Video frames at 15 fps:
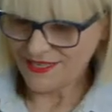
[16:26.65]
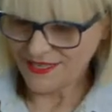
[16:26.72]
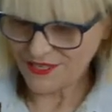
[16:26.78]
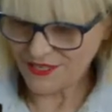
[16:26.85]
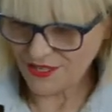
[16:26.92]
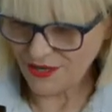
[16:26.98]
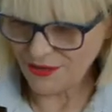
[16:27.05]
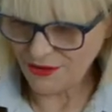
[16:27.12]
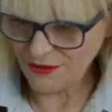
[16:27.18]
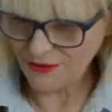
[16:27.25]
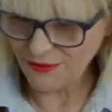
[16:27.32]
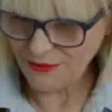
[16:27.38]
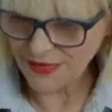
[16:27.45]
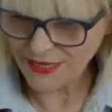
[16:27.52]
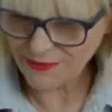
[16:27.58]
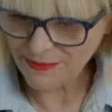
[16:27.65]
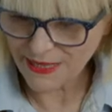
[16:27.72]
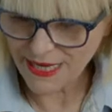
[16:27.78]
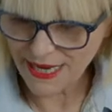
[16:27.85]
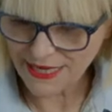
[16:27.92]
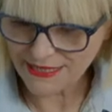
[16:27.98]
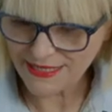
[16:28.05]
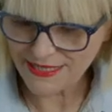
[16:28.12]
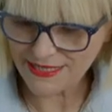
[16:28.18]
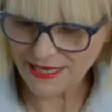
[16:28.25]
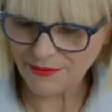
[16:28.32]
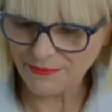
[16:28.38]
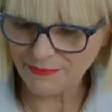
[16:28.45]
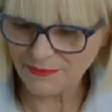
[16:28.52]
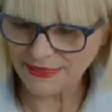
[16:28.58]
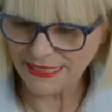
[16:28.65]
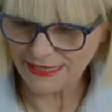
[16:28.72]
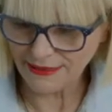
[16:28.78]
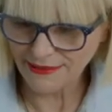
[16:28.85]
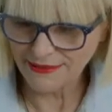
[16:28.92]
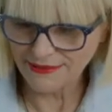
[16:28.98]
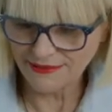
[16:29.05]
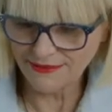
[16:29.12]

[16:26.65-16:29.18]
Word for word: So let me add some dill